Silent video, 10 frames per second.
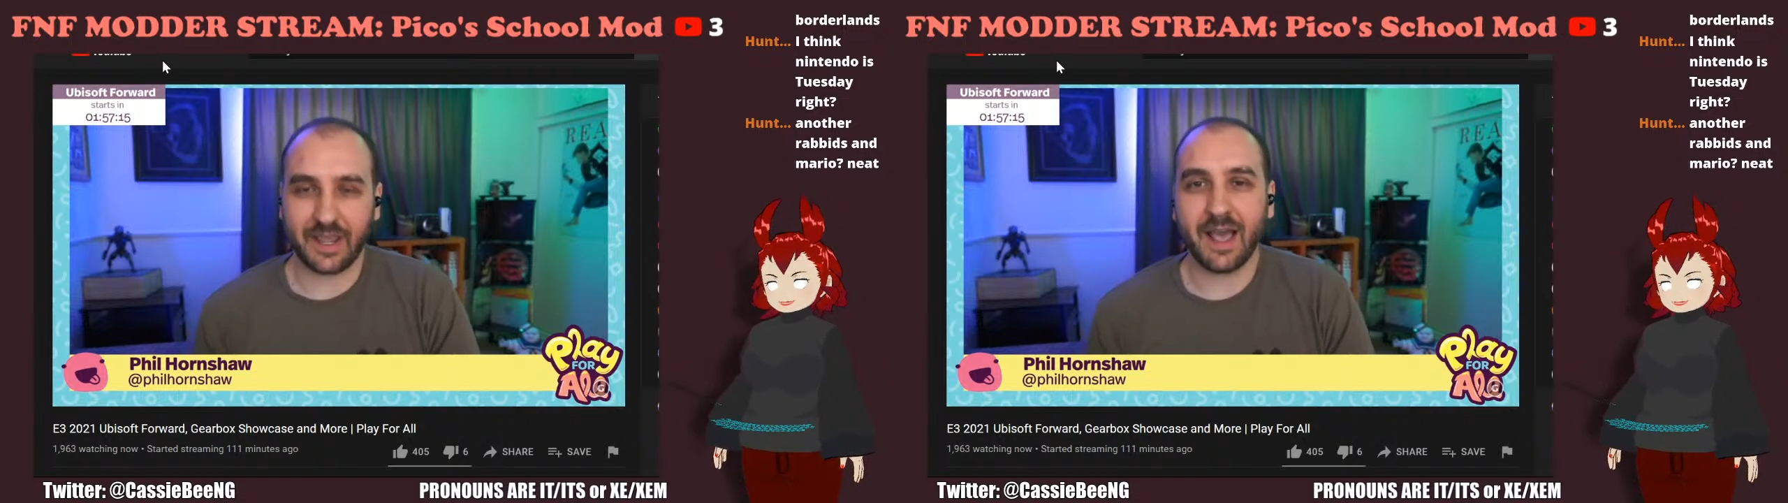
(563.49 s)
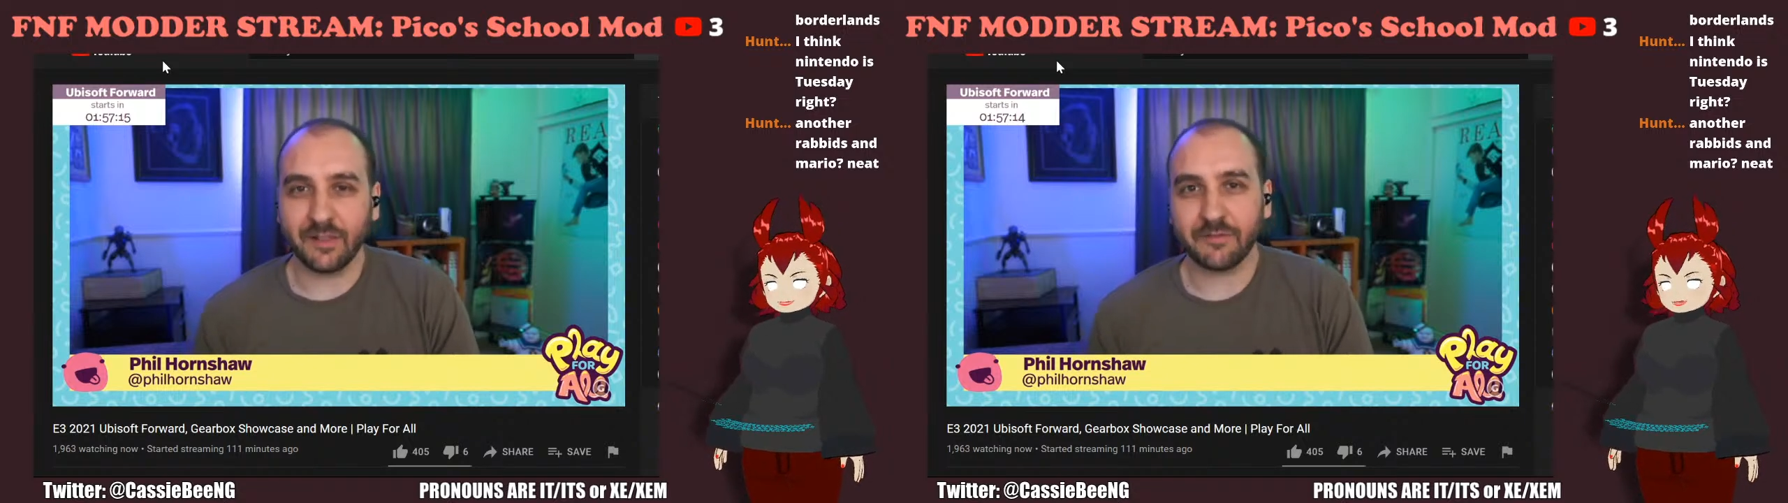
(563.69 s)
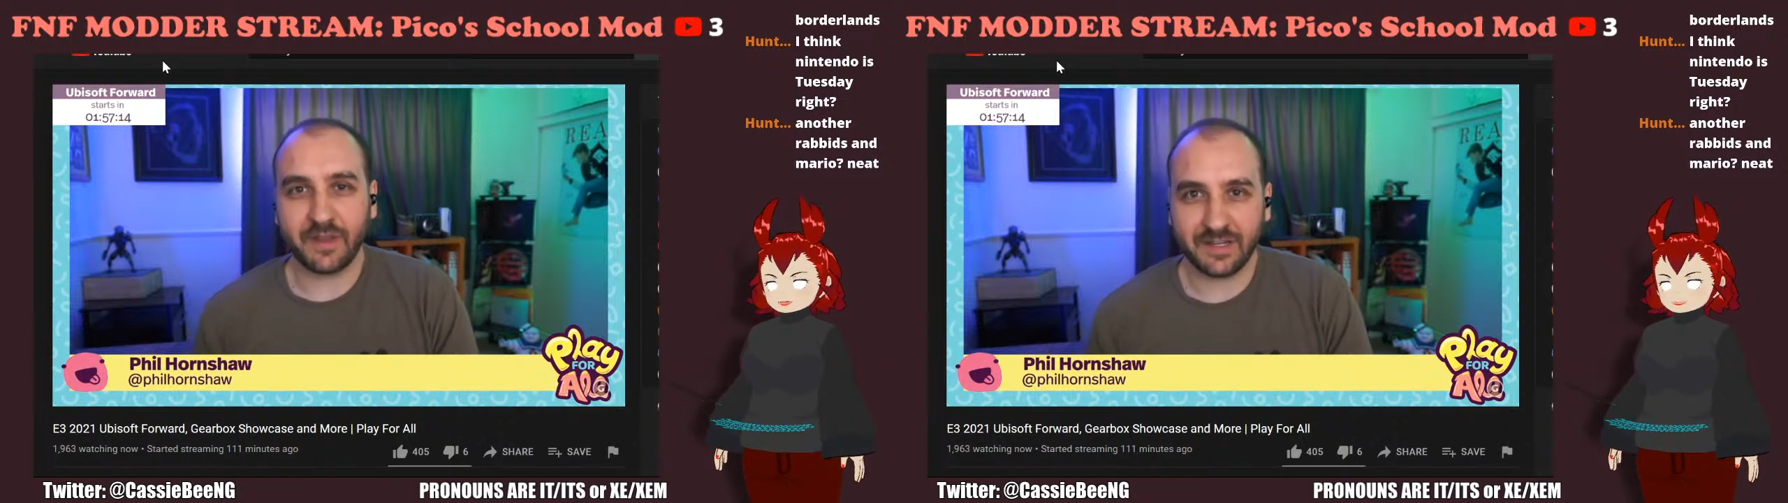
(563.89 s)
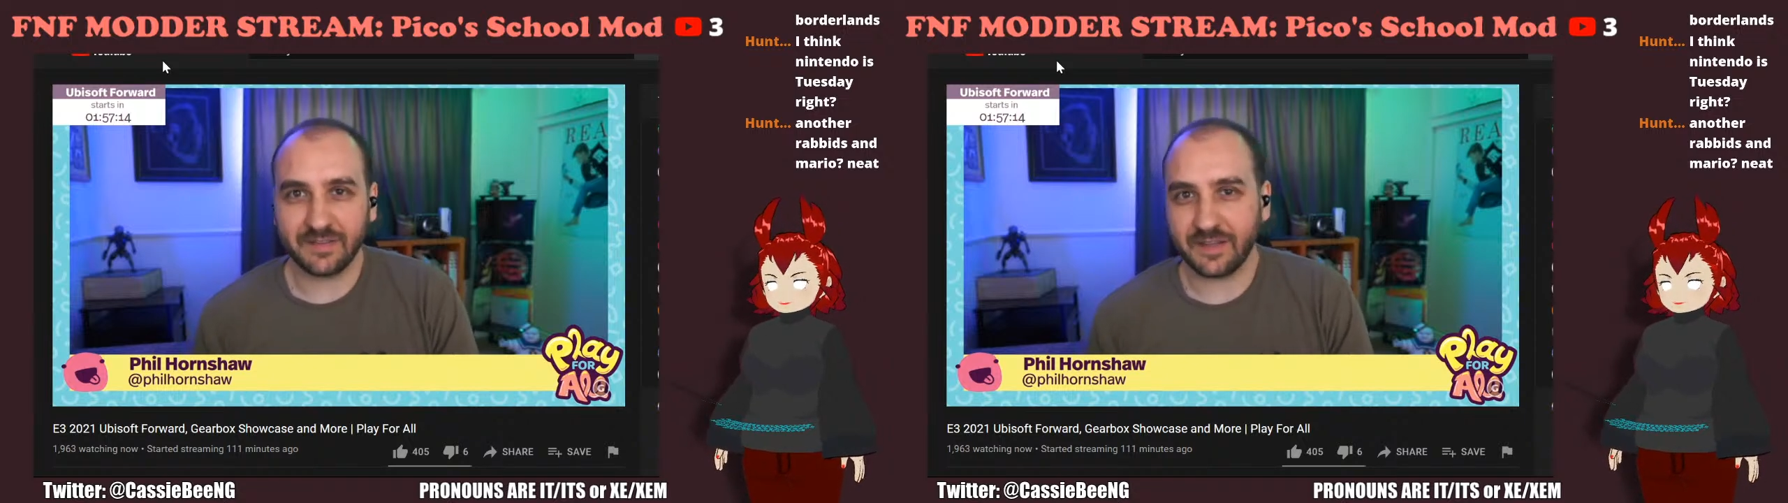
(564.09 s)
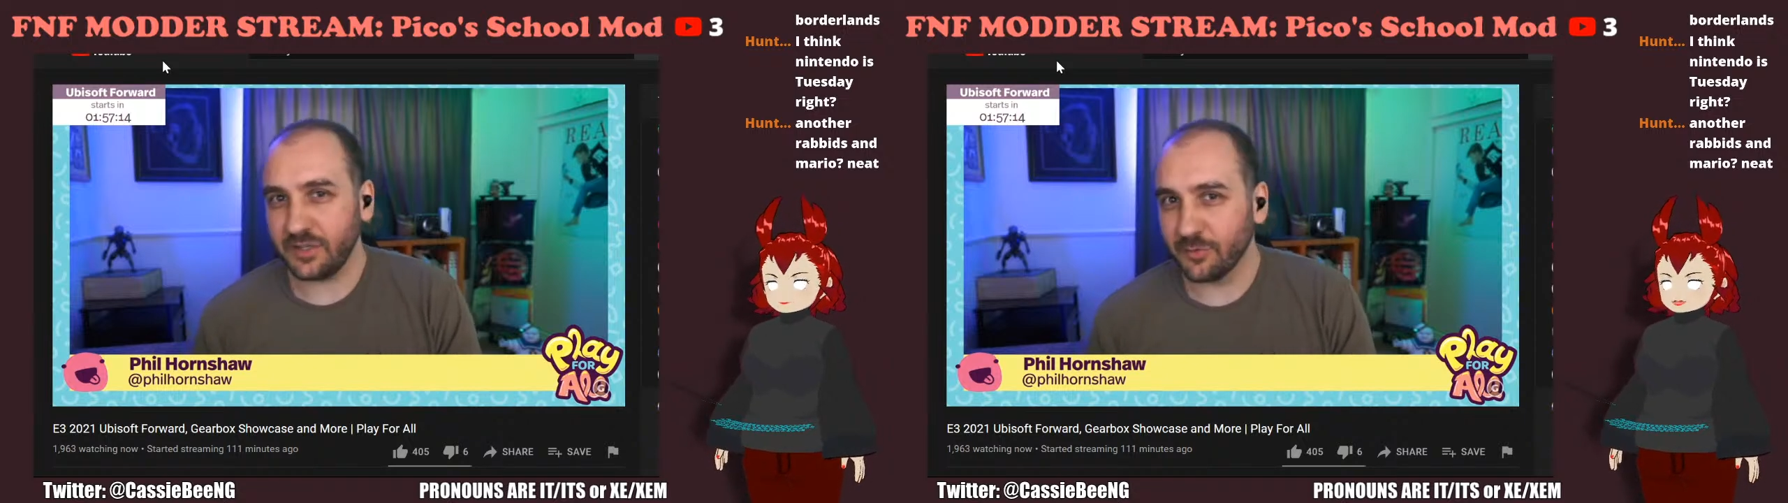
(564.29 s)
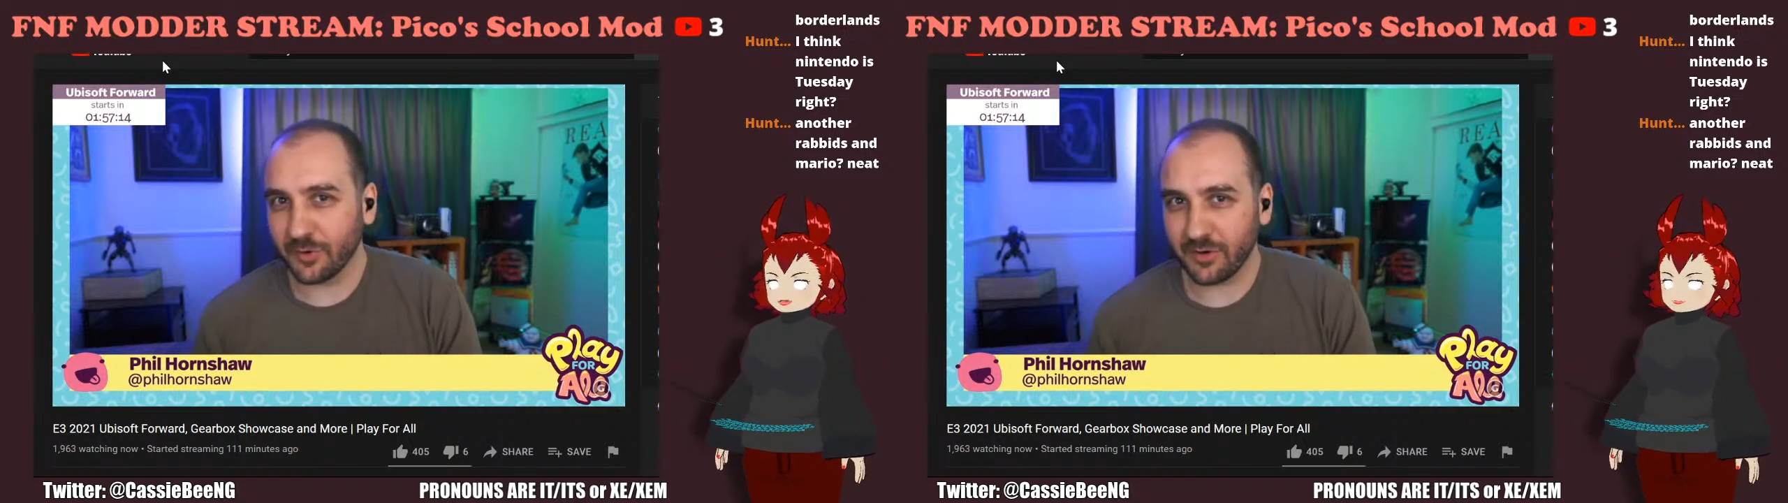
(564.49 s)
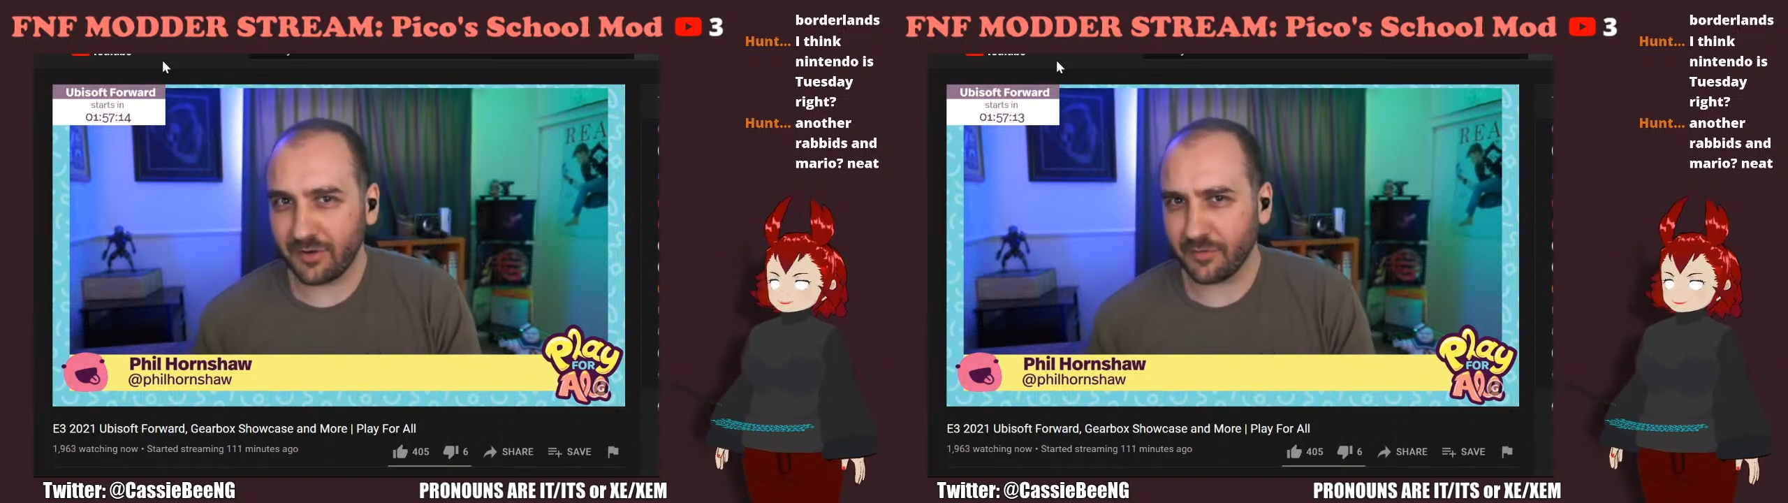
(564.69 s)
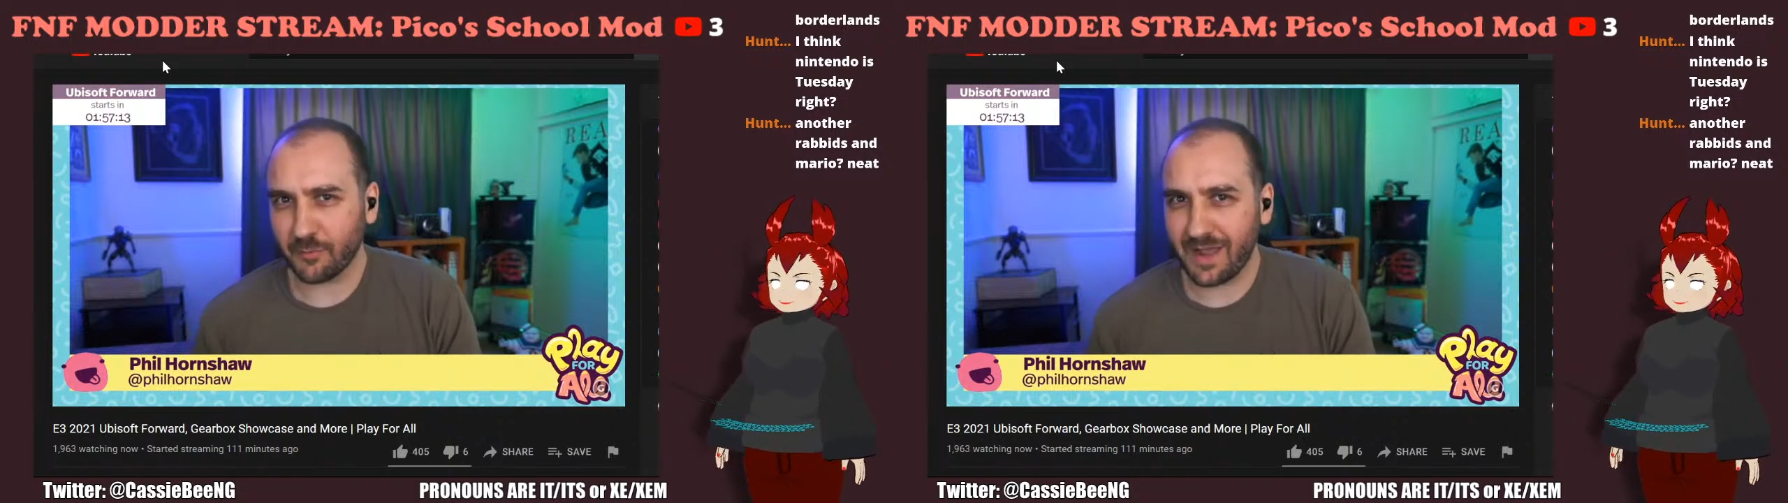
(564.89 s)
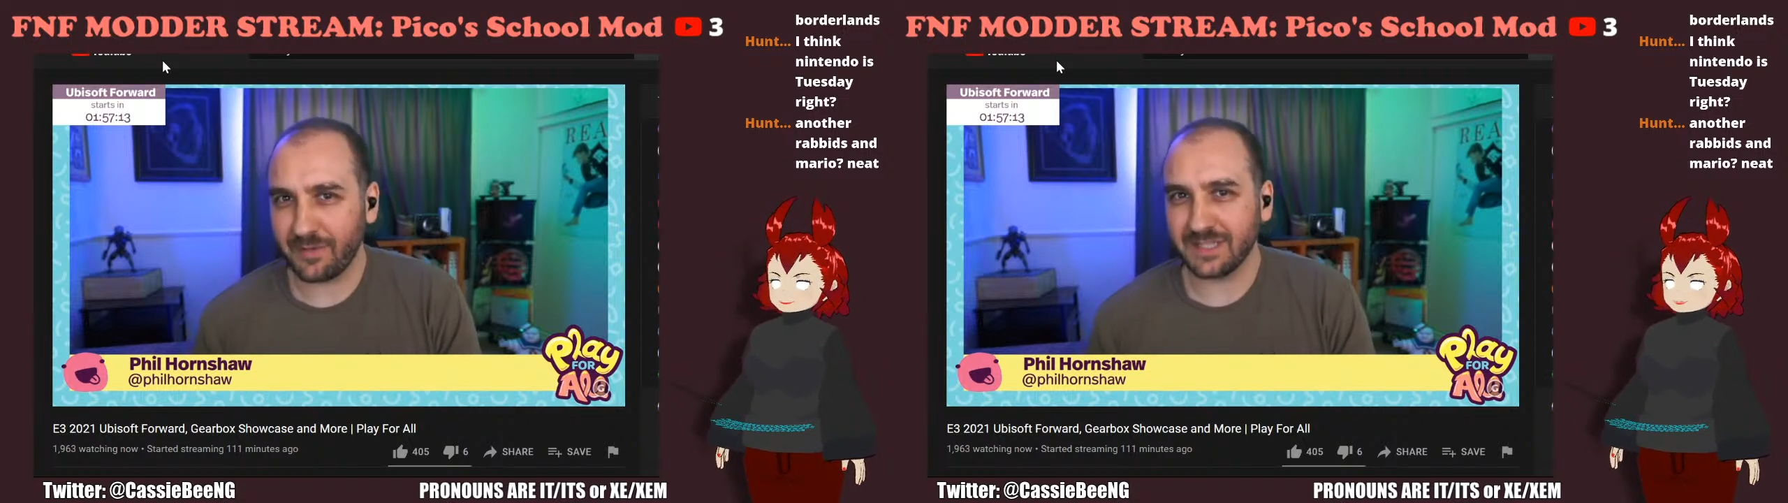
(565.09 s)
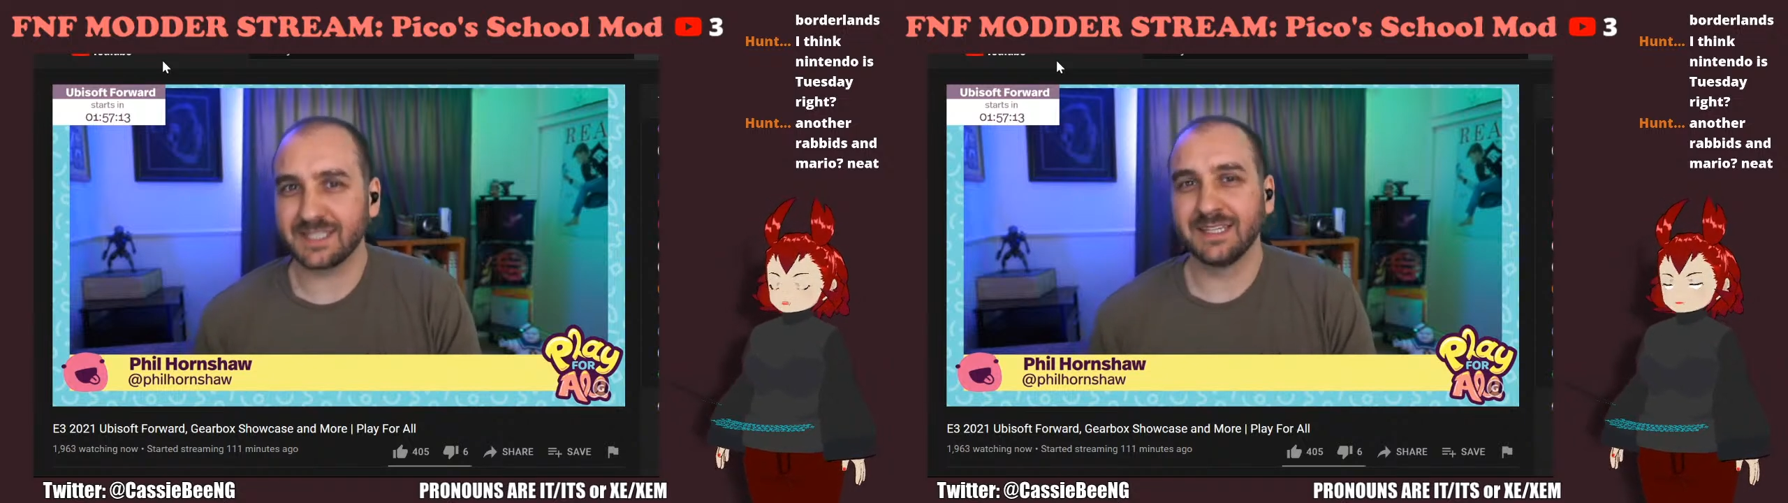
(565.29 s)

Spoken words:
elevated the humor of the Rabbids.